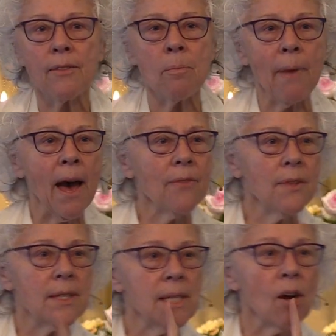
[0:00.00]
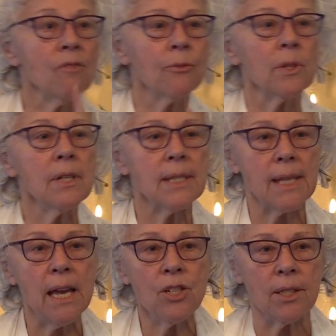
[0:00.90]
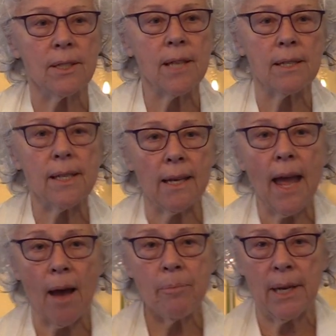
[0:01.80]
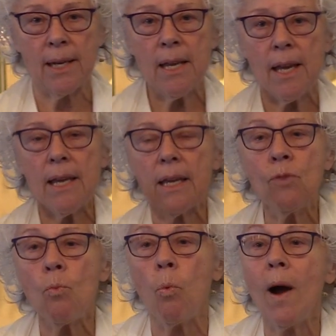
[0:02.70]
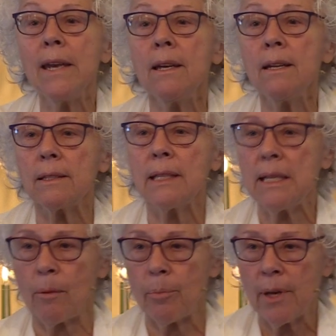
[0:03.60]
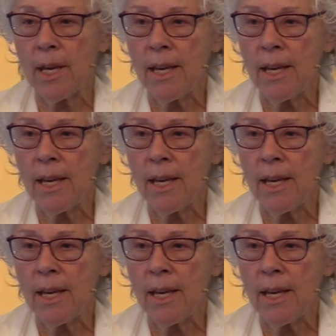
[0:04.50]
the path to self realization doesn't happen in one leap,